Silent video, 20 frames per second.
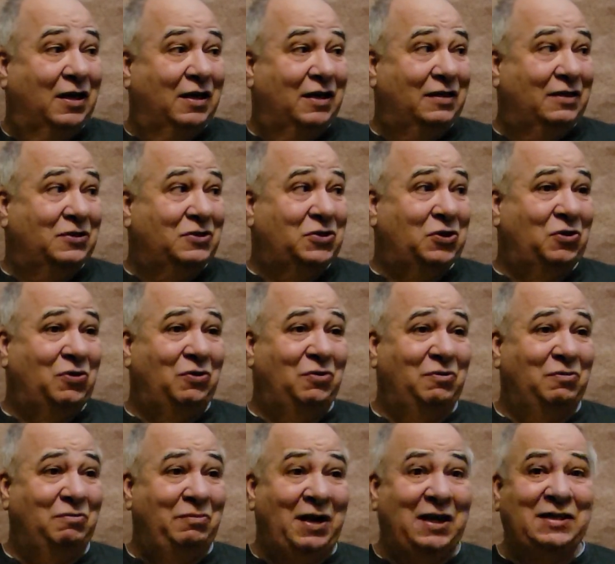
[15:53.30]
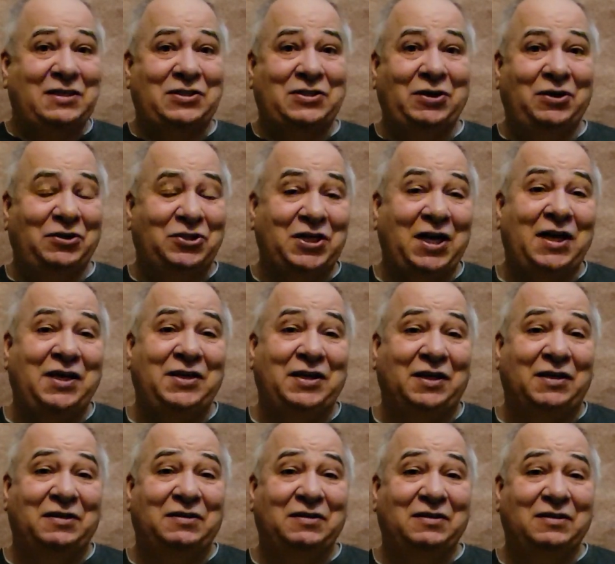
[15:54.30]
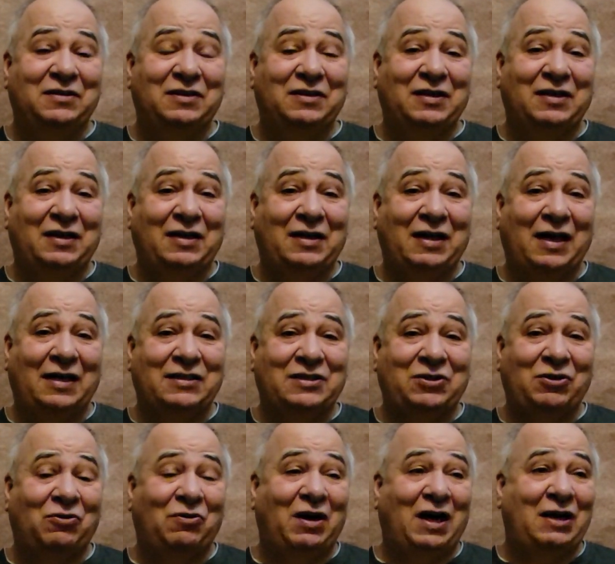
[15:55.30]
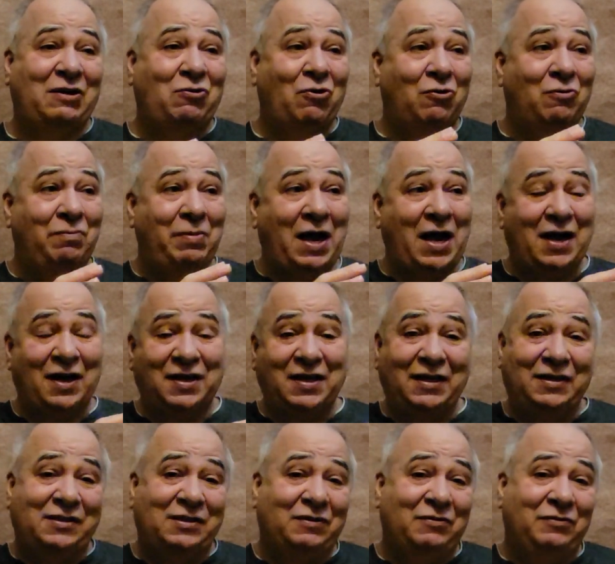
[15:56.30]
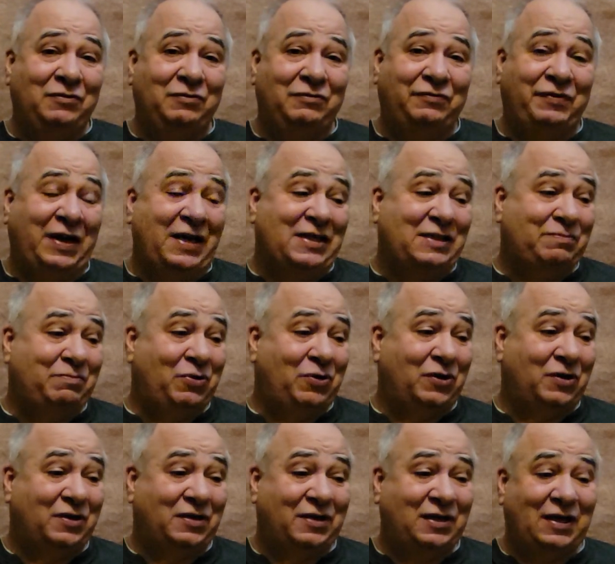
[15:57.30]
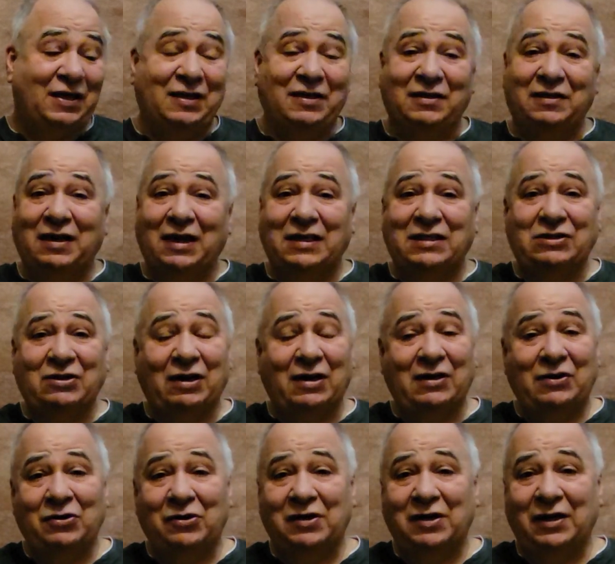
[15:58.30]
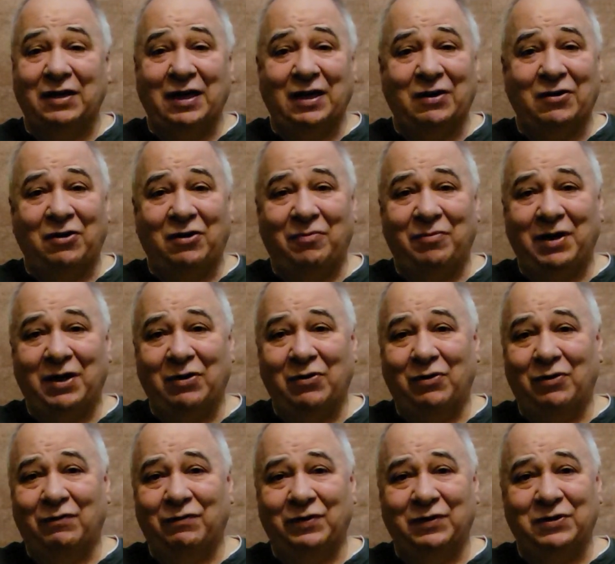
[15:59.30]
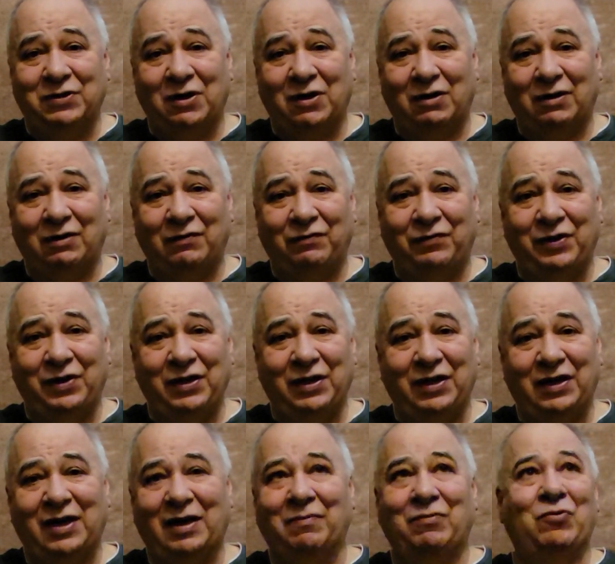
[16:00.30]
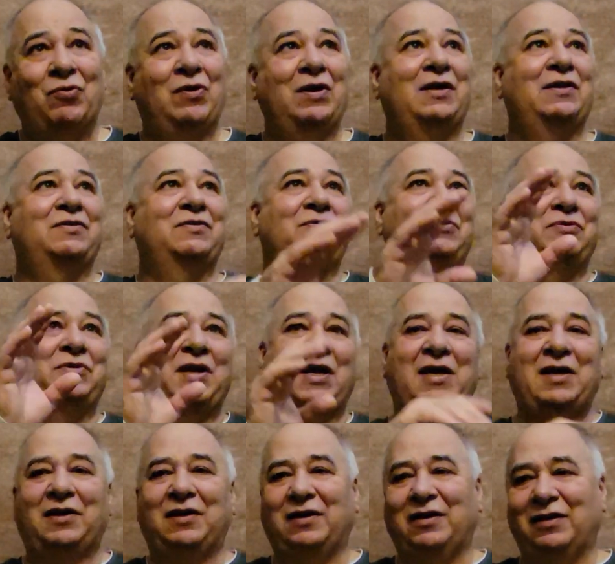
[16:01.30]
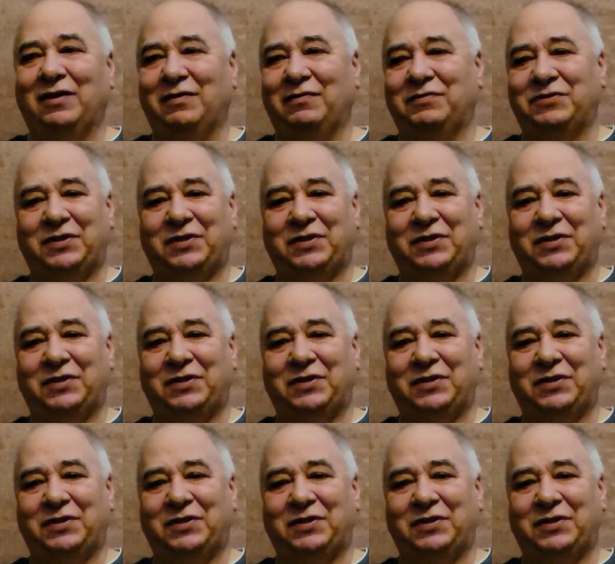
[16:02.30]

So my search ended. So I go back into Facebook and I start looking at all my old photography, and I'm going through negatives